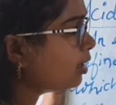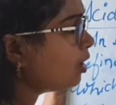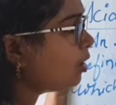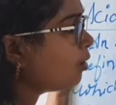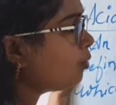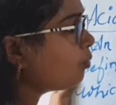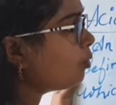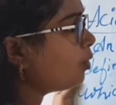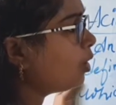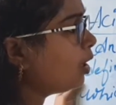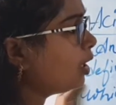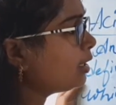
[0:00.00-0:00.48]

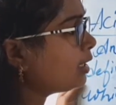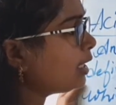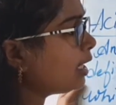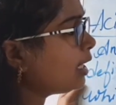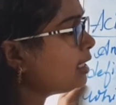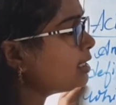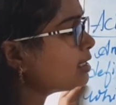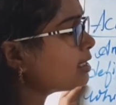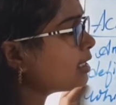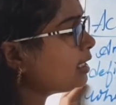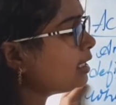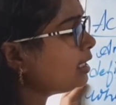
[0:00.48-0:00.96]
what
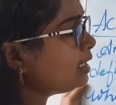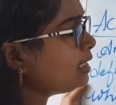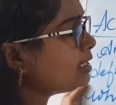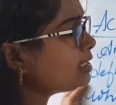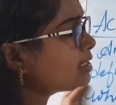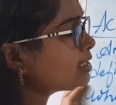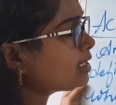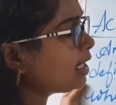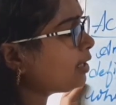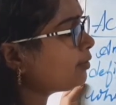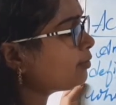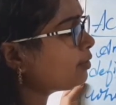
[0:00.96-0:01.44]
is released
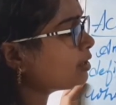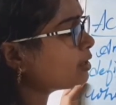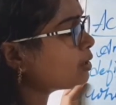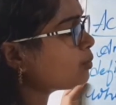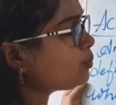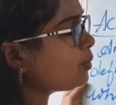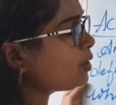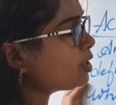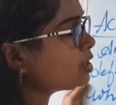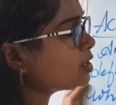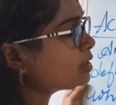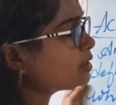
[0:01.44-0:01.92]
out as a
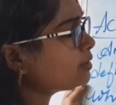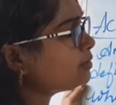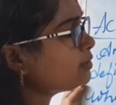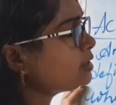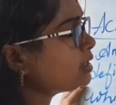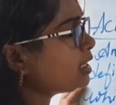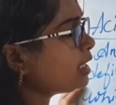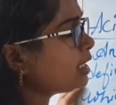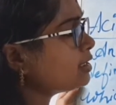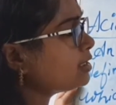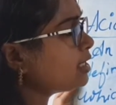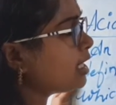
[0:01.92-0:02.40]
positive
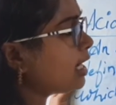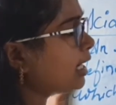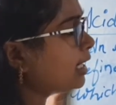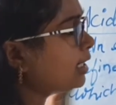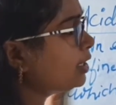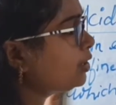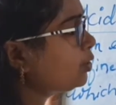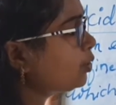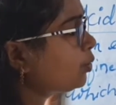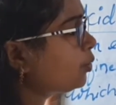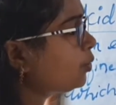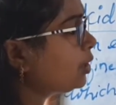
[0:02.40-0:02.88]
charge?
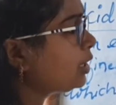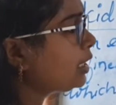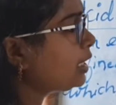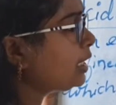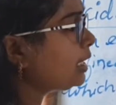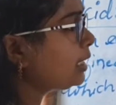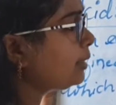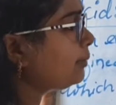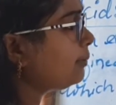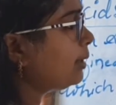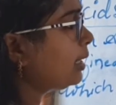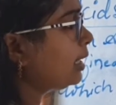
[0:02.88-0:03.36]

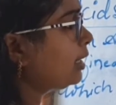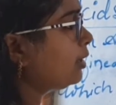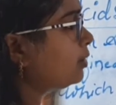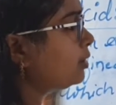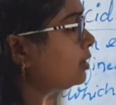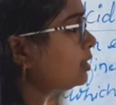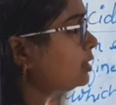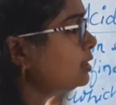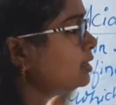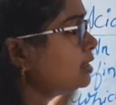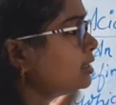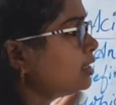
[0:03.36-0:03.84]
Hydronium
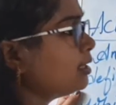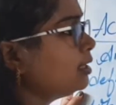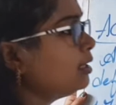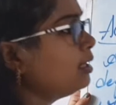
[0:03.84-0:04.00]
ions.